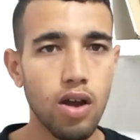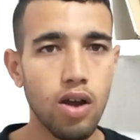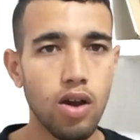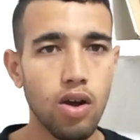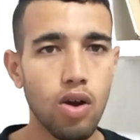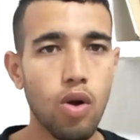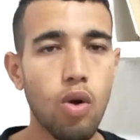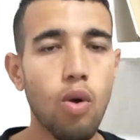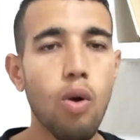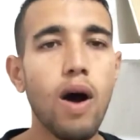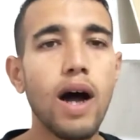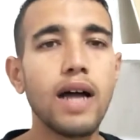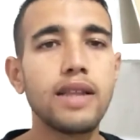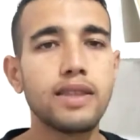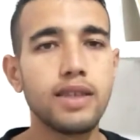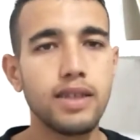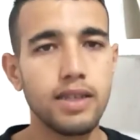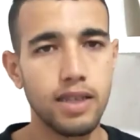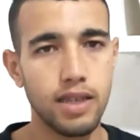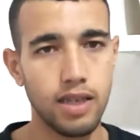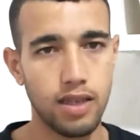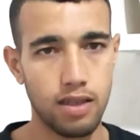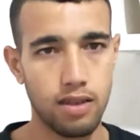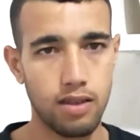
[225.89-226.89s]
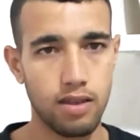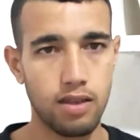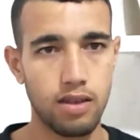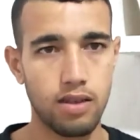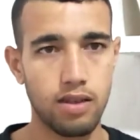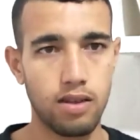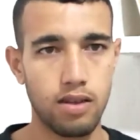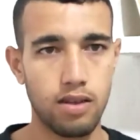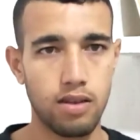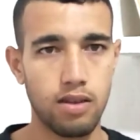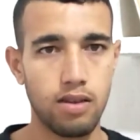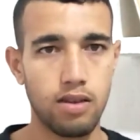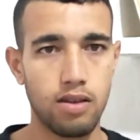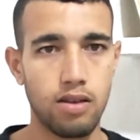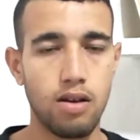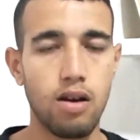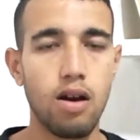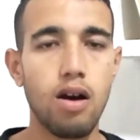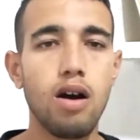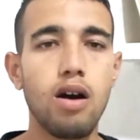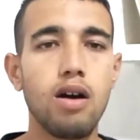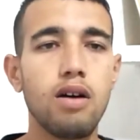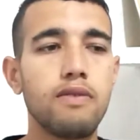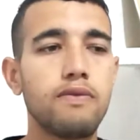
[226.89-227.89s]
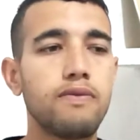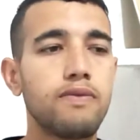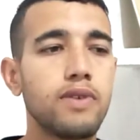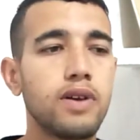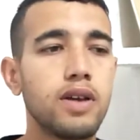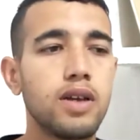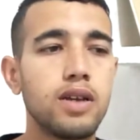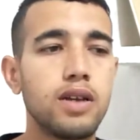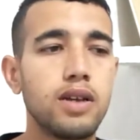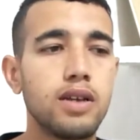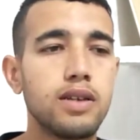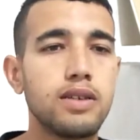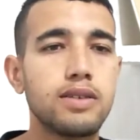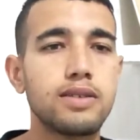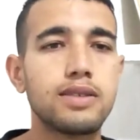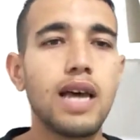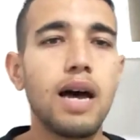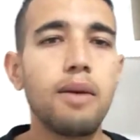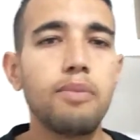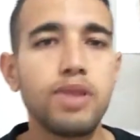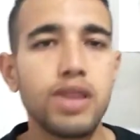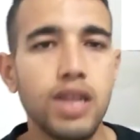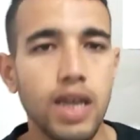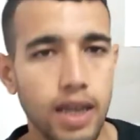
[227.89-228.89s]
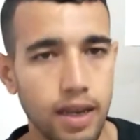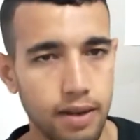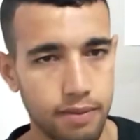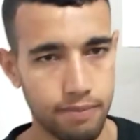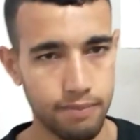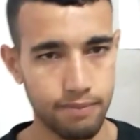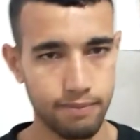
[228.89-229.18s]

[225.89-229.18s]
quantity of something.